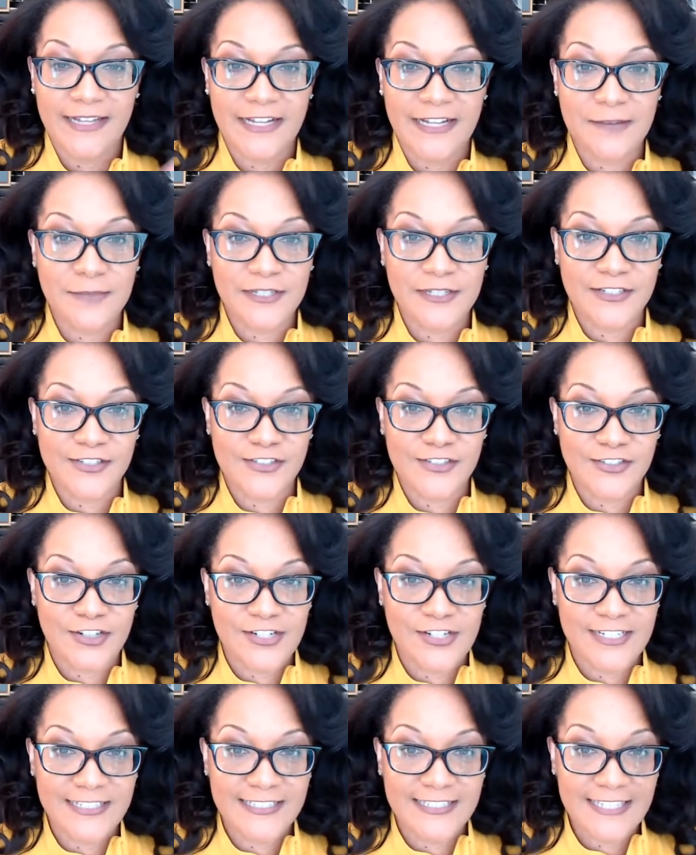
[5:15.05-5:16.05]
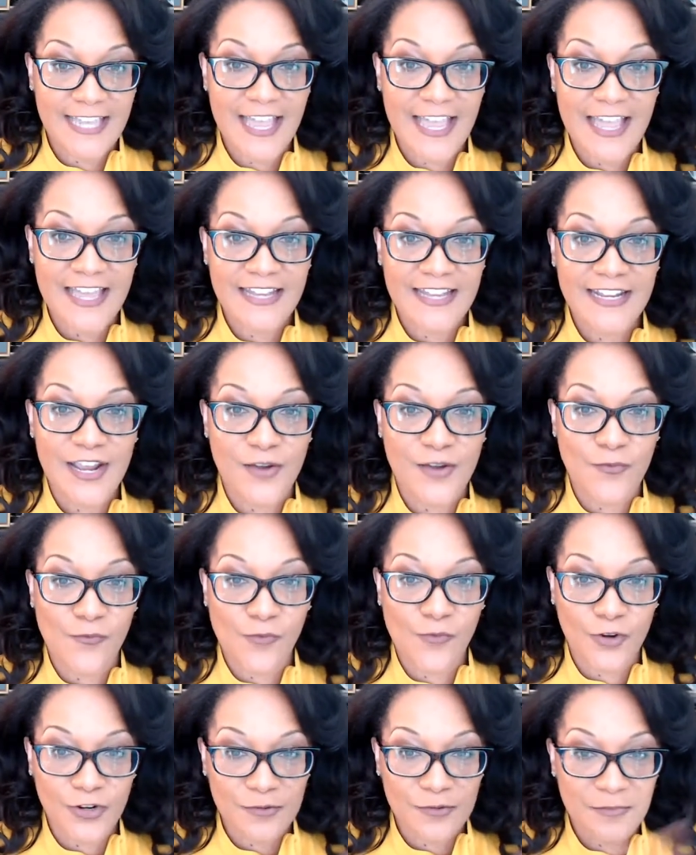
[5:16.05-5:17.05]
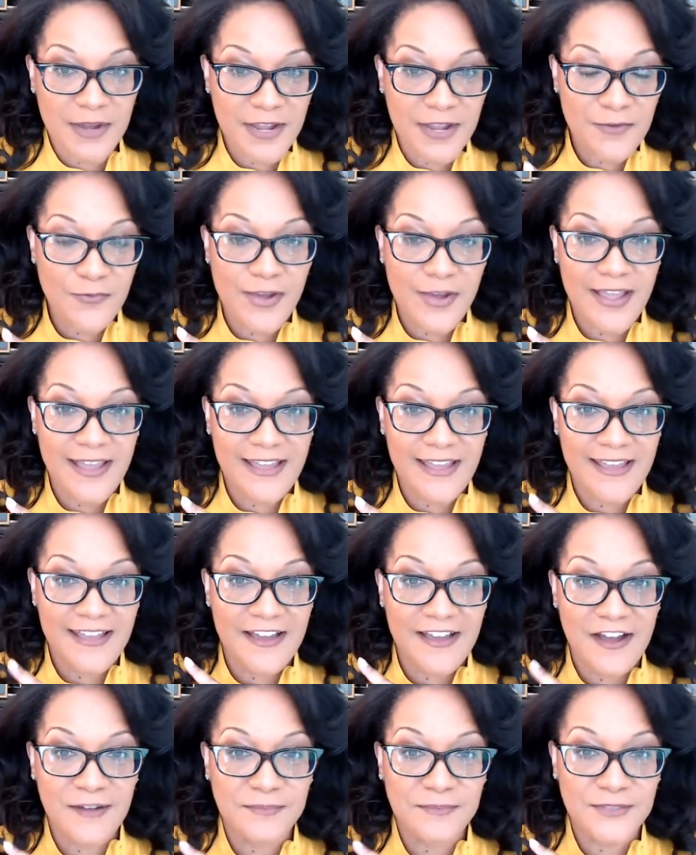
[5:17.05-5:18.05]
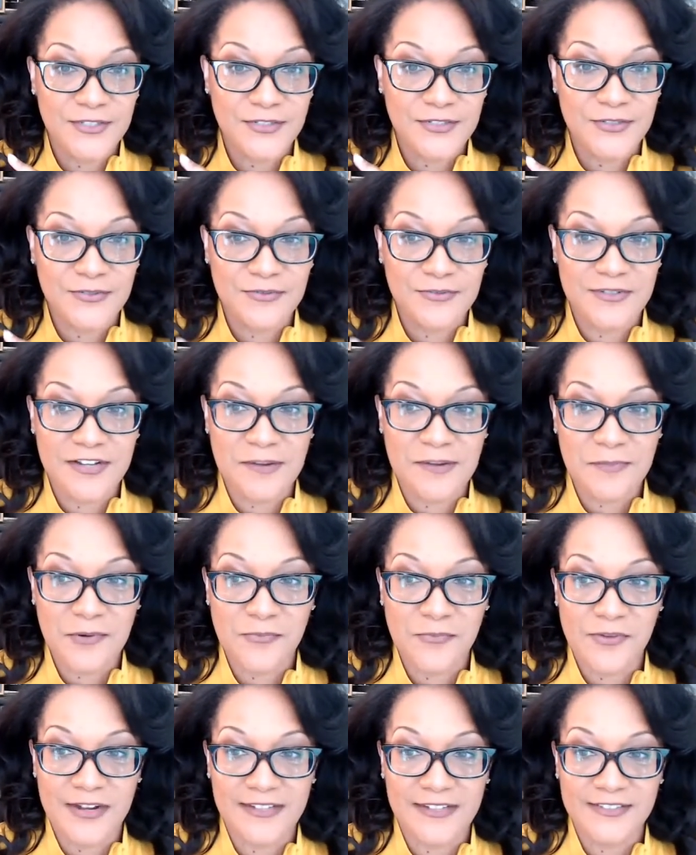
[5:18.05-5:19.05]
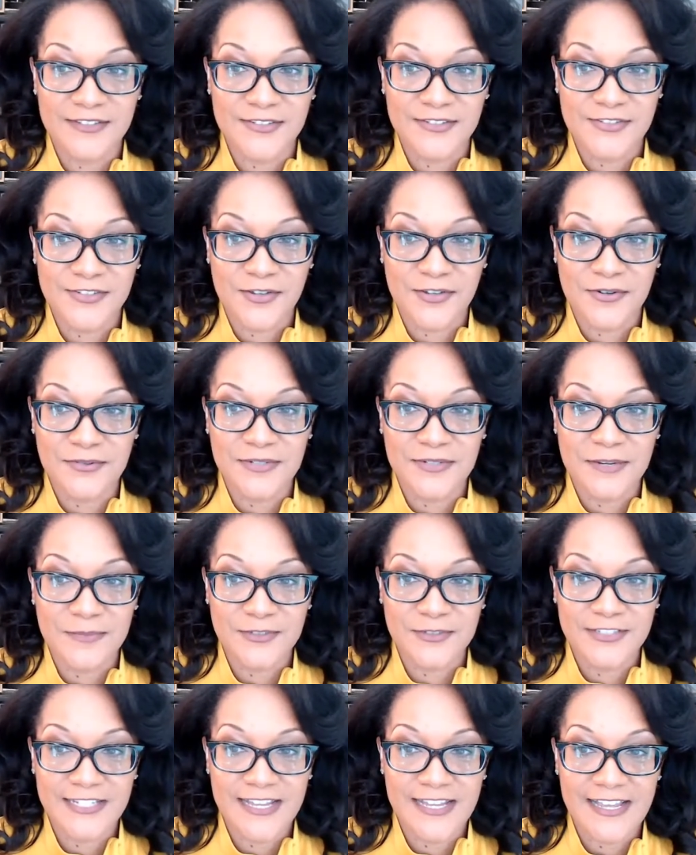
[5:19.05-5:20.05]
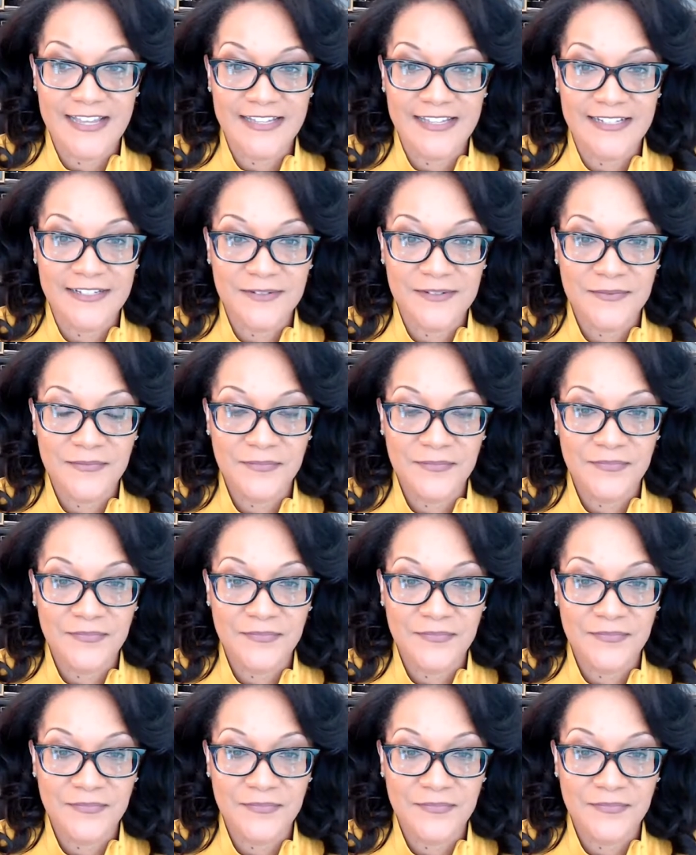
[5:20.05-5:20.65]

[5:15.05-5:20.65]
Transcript: And I'm going to start at 10 and work my way up to number one. So number 10,